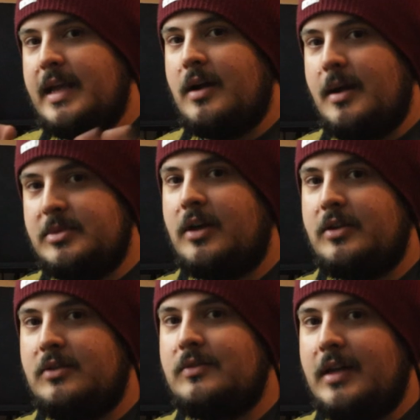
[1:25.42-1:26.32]
they are
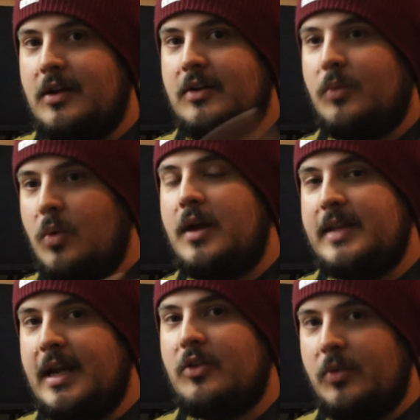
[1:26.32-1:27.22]
the
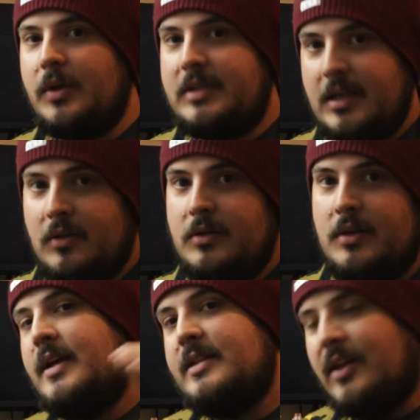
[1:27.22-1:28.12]
real deal.
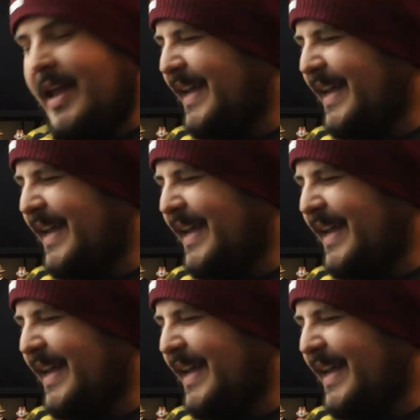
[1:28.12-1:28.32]
They're